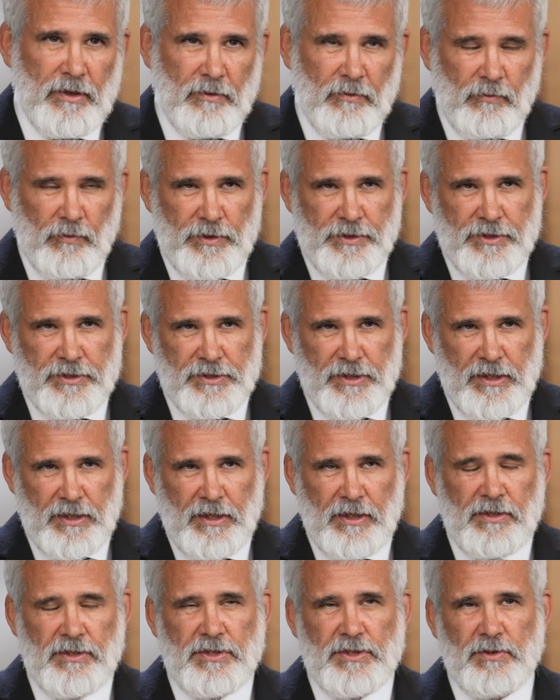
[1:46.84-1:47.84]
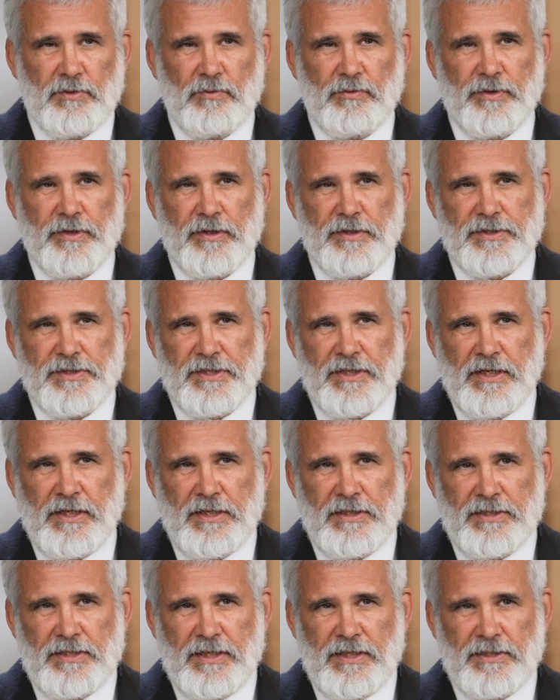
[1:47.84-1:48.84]
which is akin to the
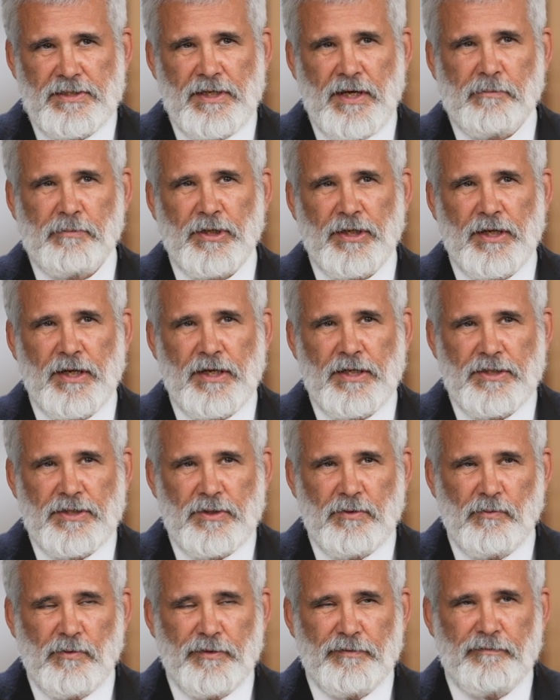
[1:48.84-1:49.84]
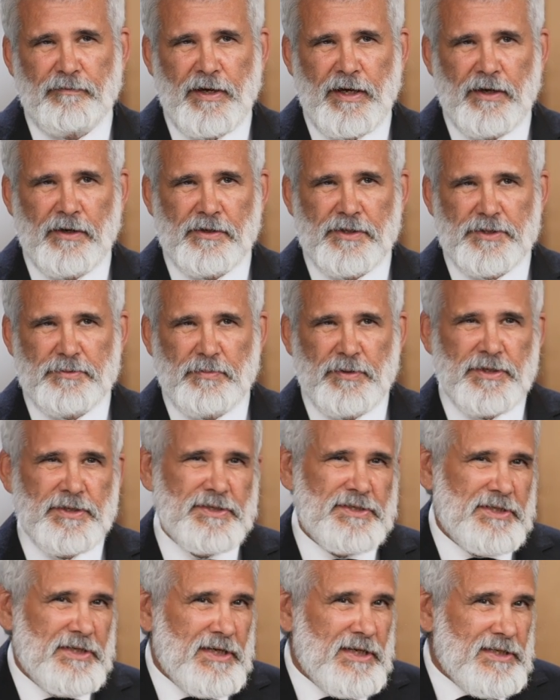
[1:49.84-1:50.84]
CDC's obligation with VAERS, but the
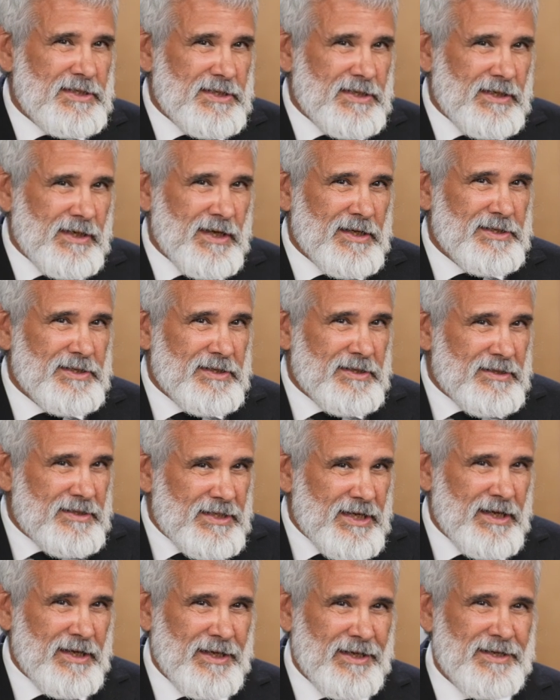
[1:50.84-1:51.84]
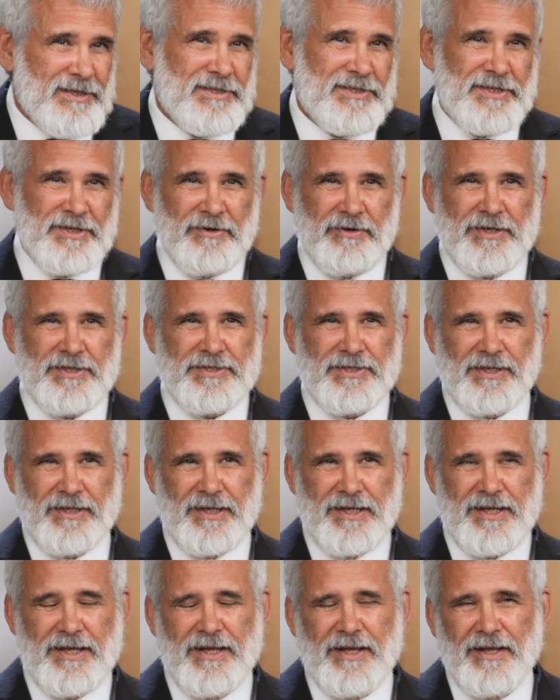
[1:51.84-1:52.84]
CDC doesn't take it as
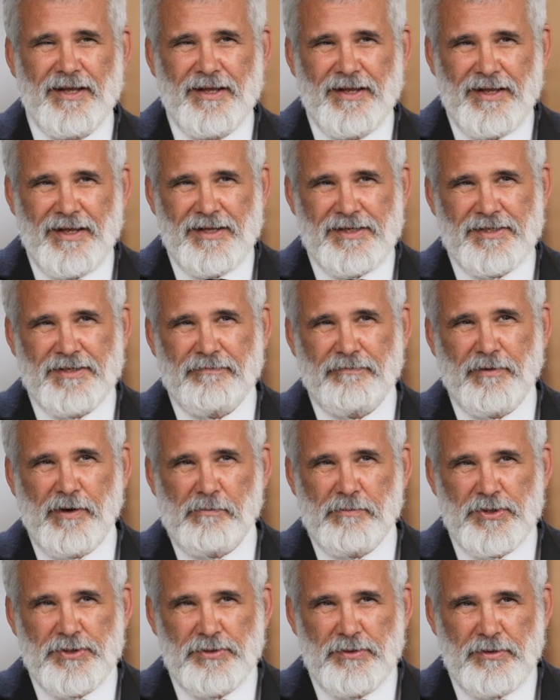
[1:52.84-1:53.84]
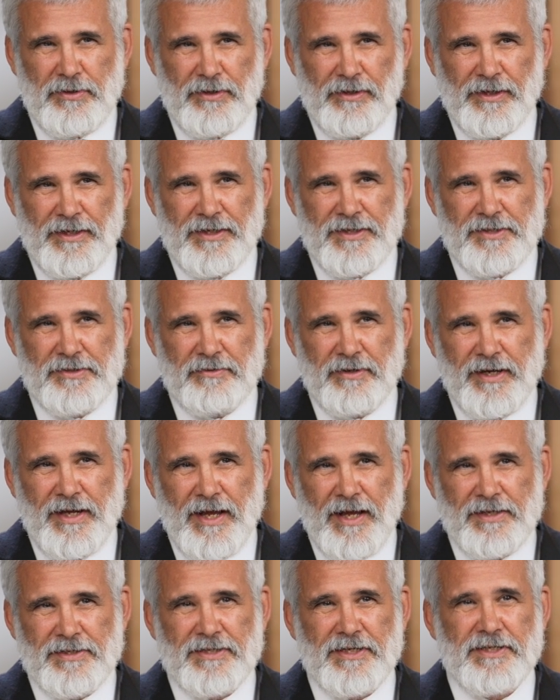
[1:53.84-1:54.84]
seriously mm. as the pharmaceutical industry
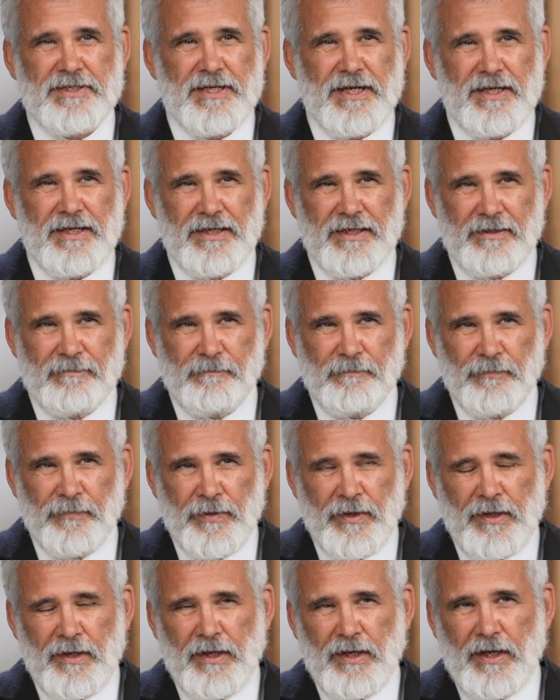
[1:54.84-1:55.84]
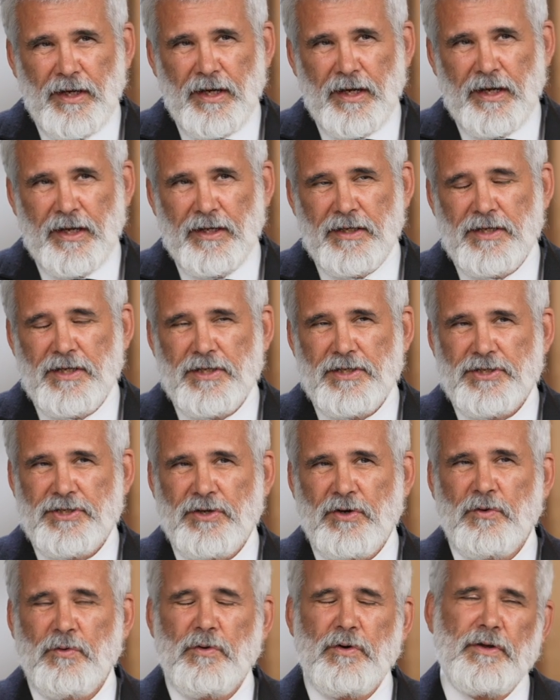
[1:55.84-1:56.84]
has to take it. And
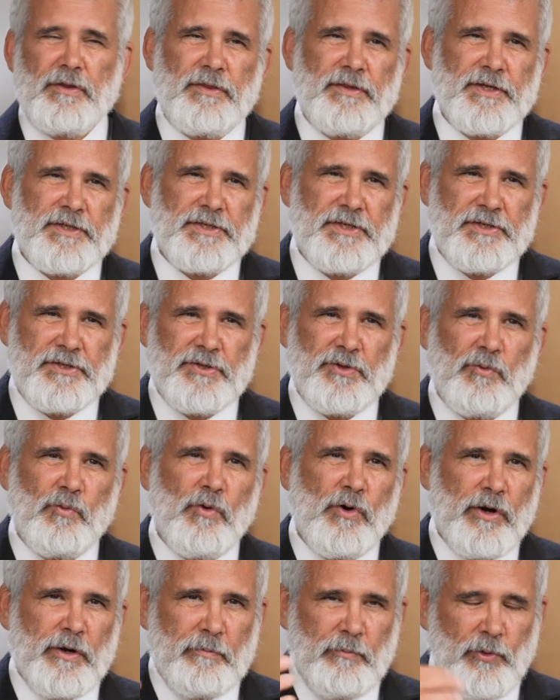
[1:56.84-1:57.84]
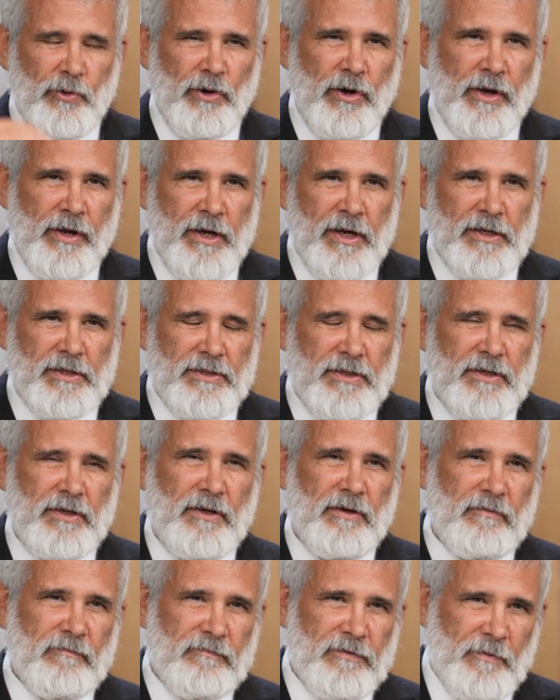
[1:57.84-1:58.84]
so this is the work product
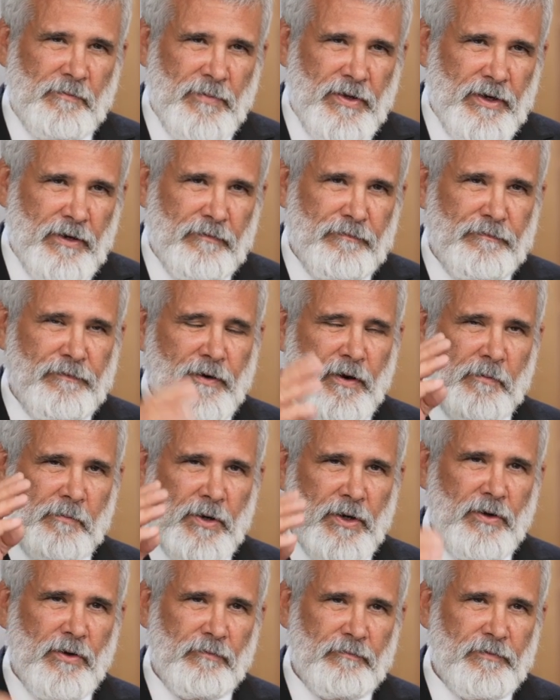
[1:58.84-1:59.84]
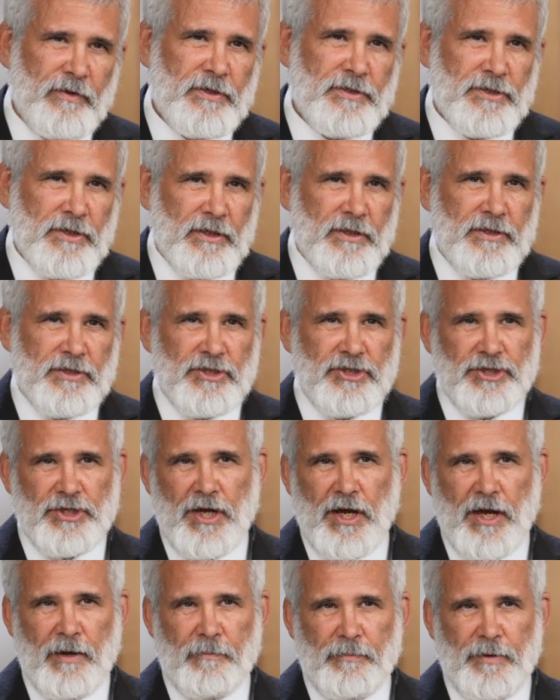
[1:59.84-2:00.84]
from their pharmacovigilance
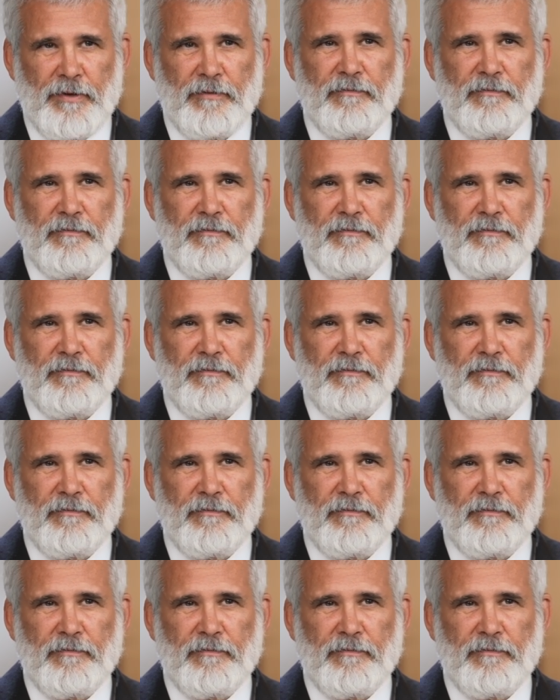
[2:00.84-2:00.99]
shop at